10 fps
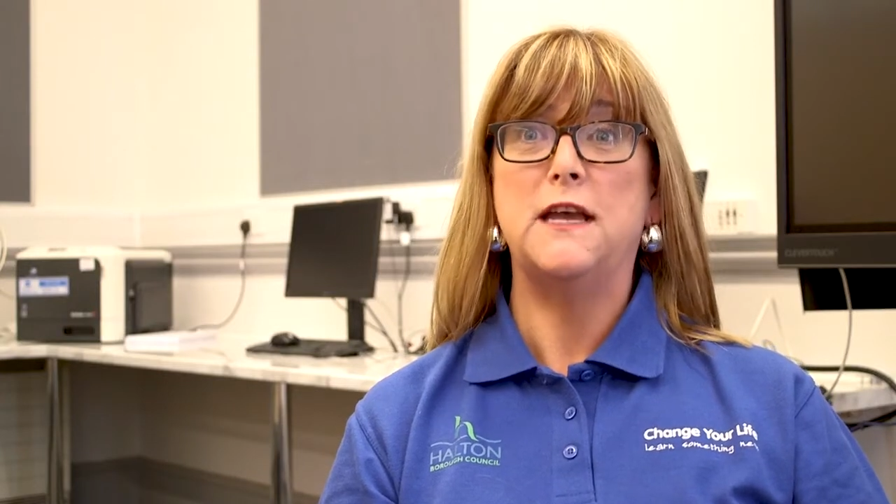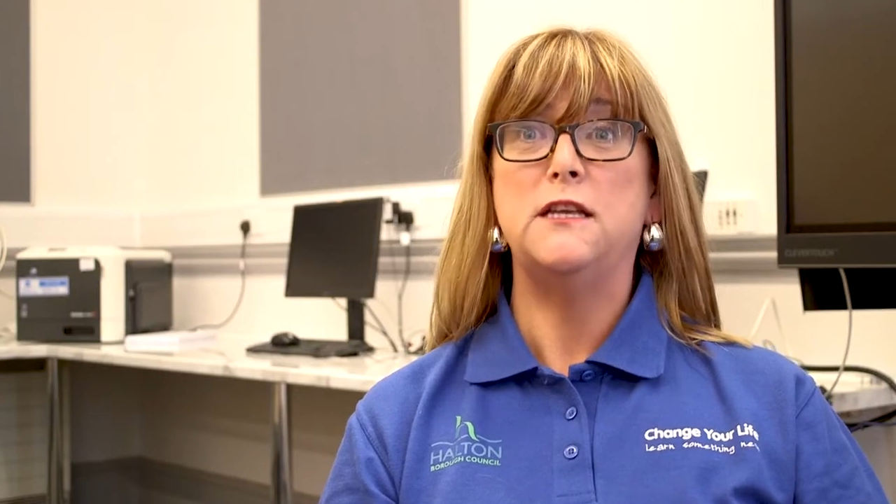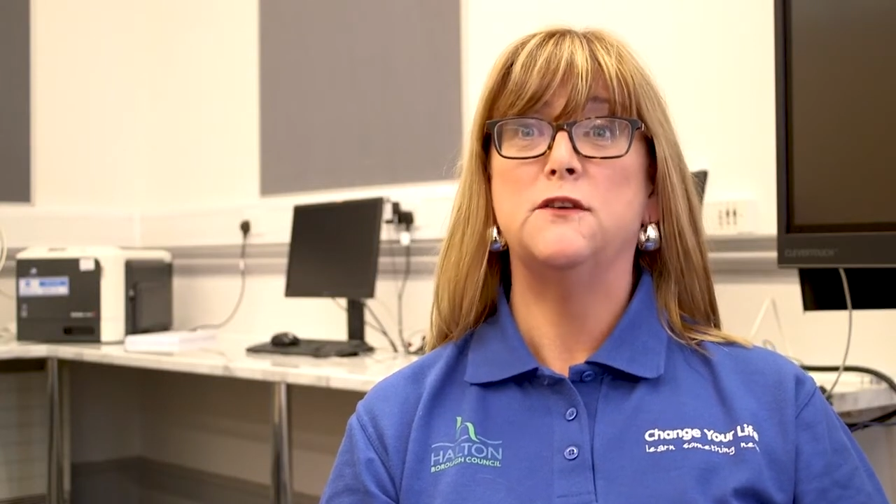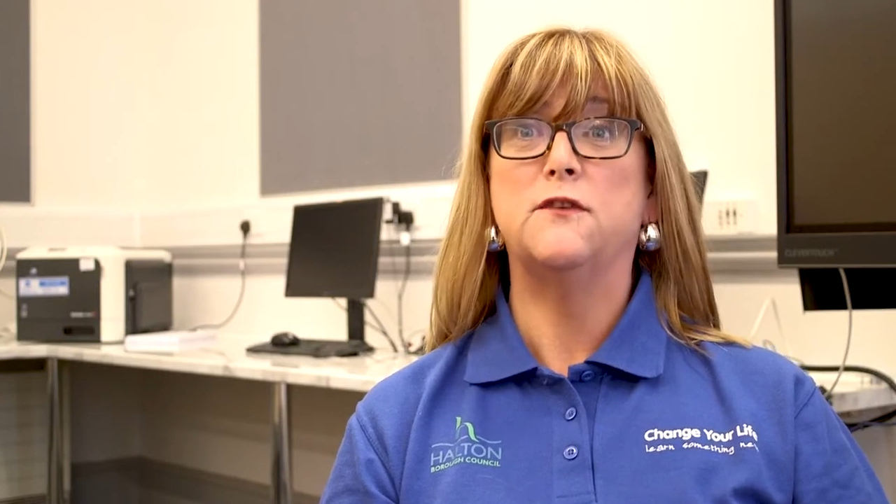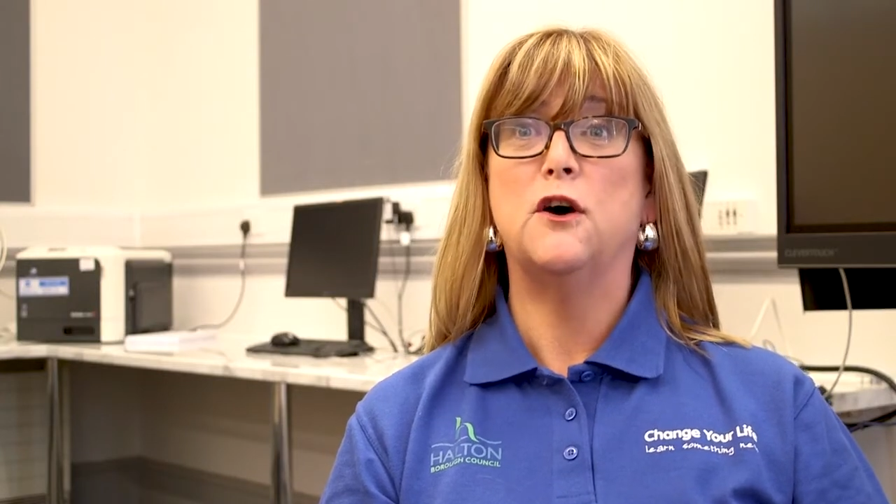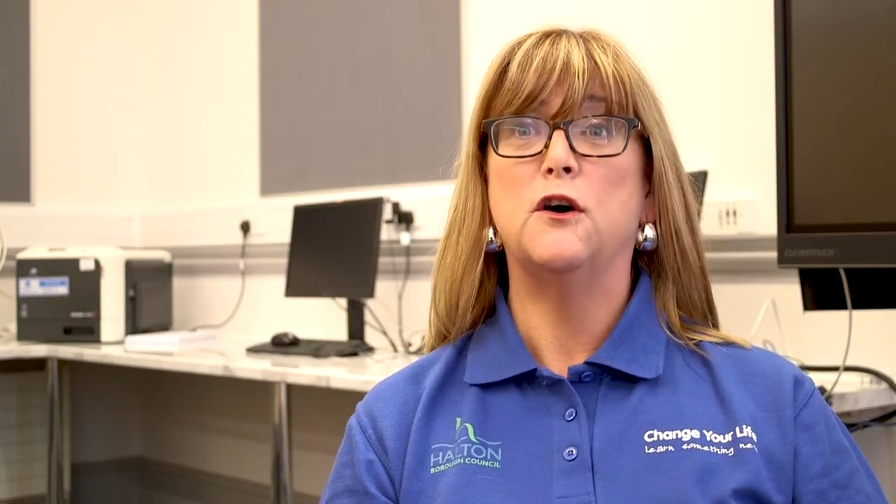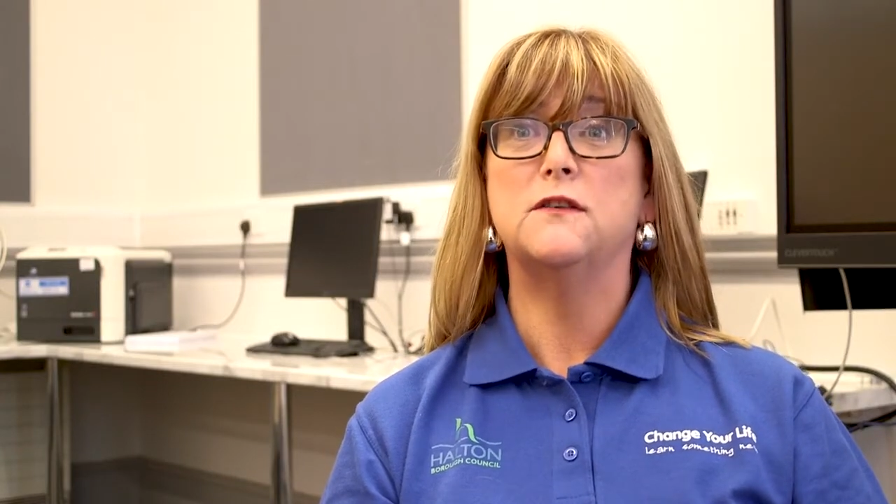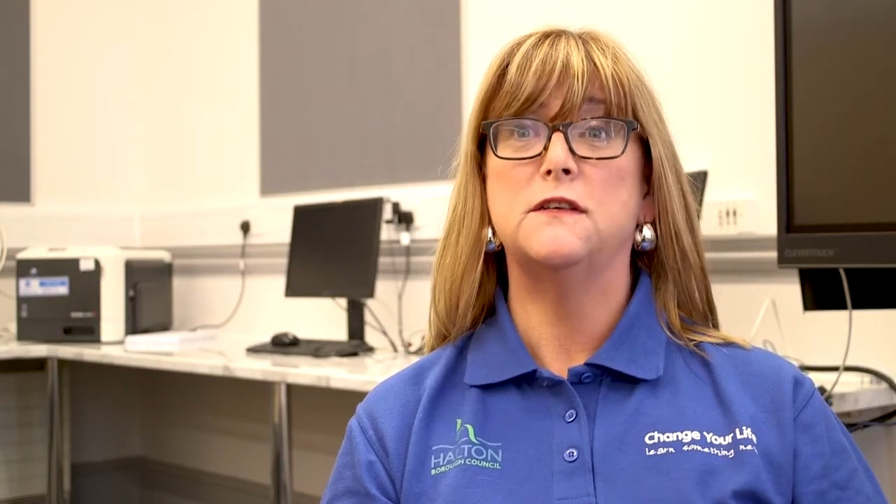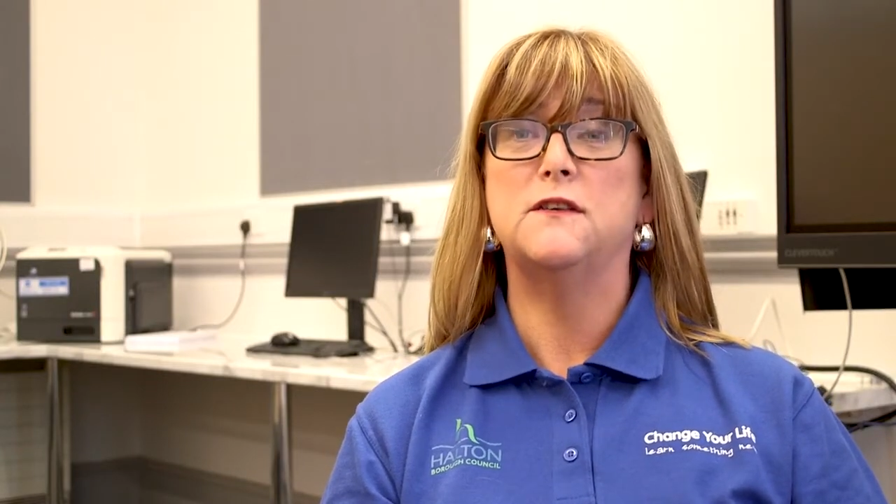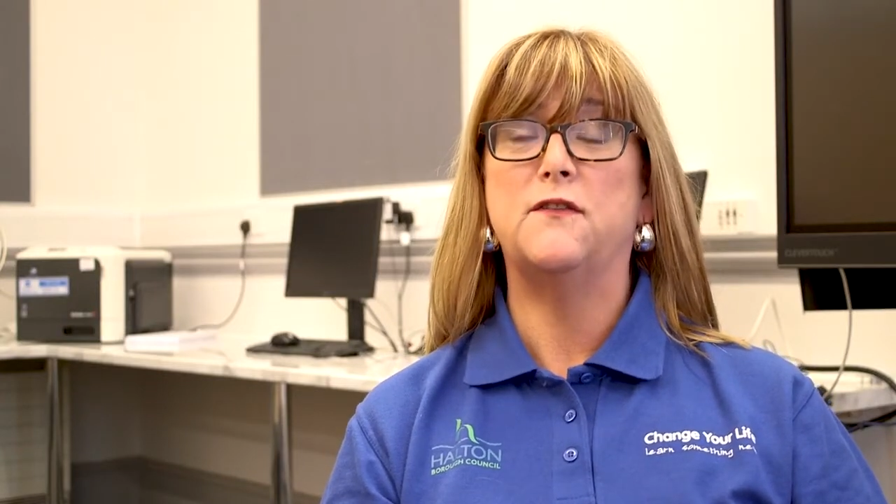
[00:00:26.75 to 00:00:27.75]
range of
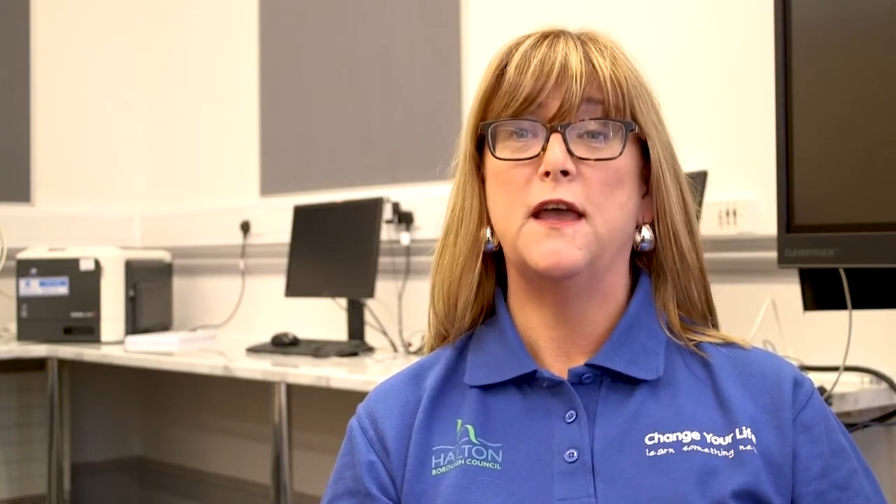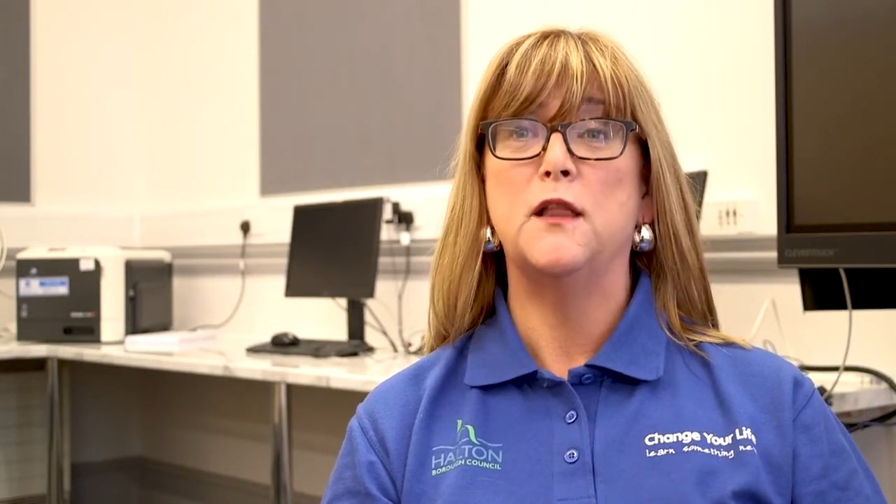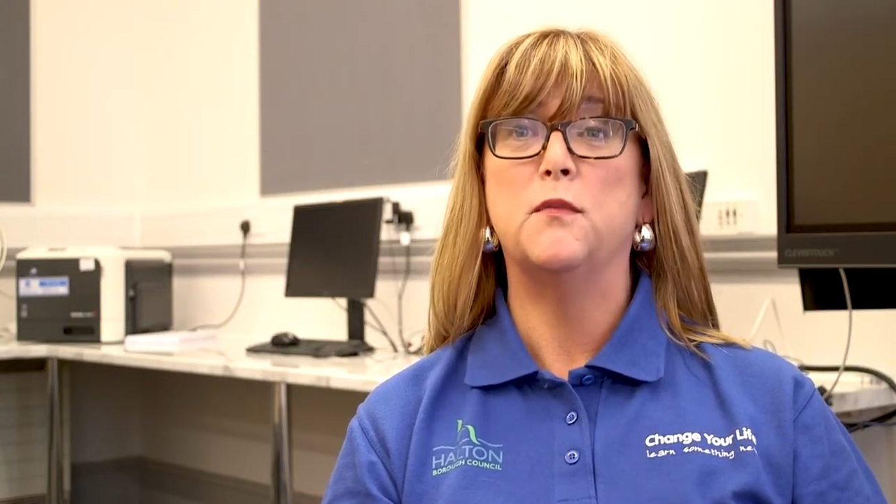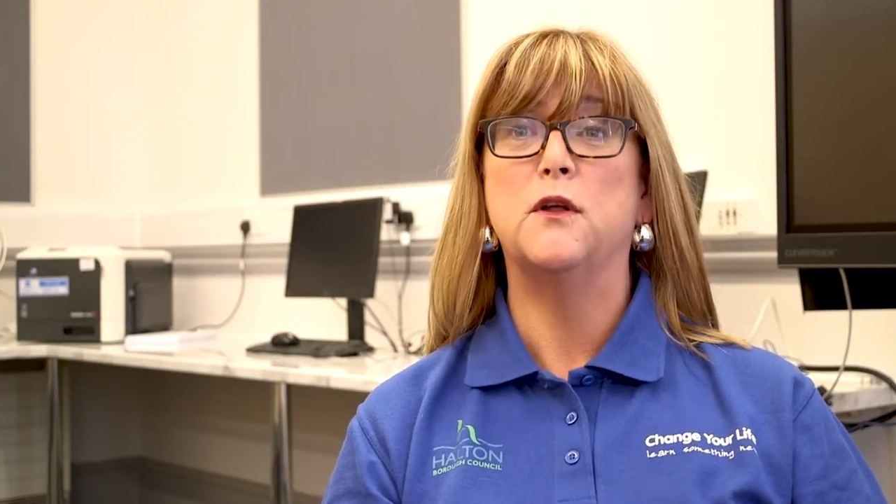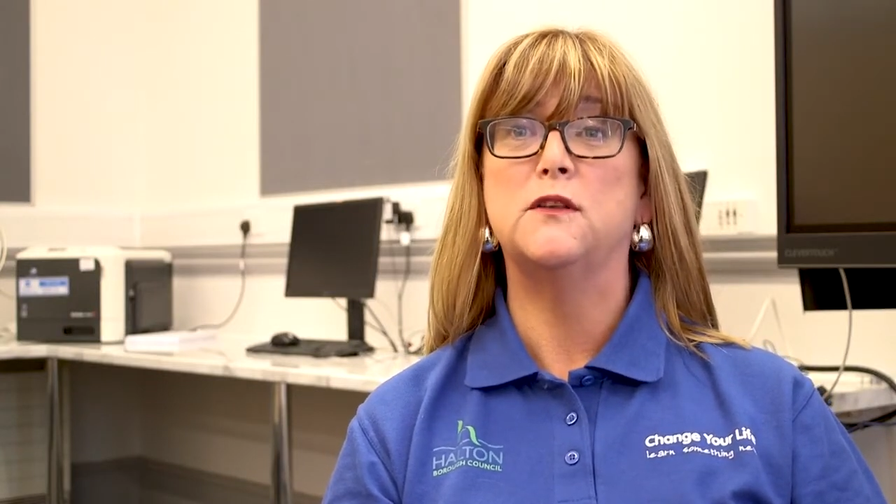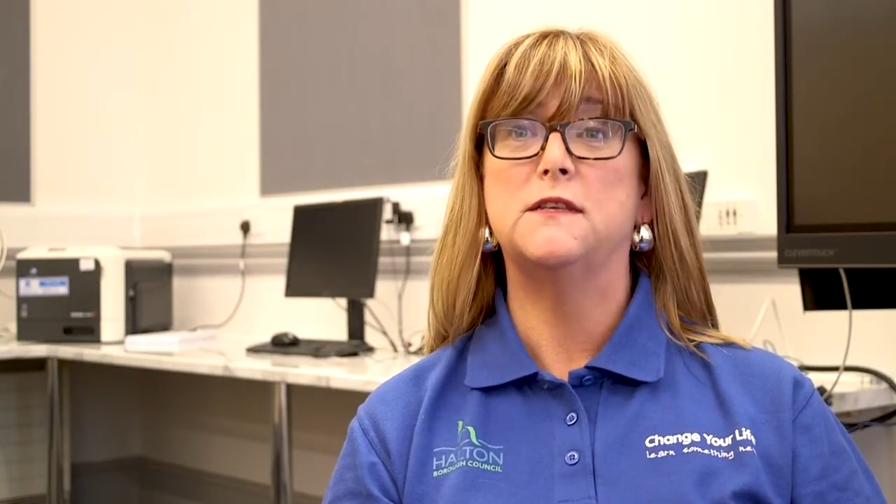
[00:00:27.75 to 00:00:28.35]
courses available,